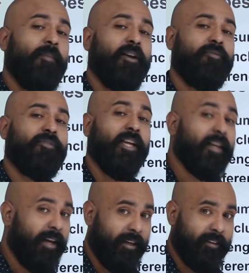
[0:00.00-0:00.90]
bit of
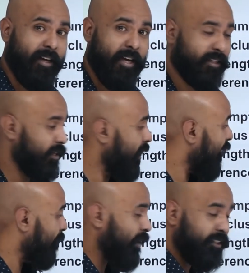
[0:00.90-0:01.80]
thinking. As in,
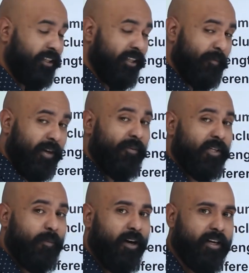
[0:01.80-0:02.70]
like I mentioned in the
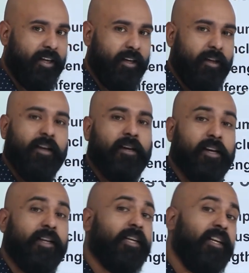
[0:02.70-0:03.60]
previous part,
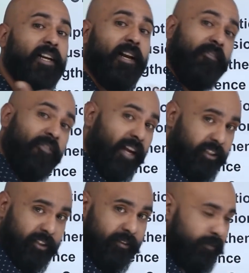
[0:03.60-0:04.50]
critical
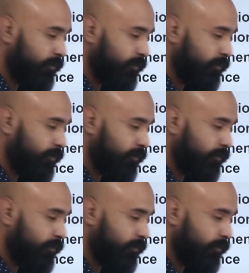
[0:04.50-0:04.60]
reflection.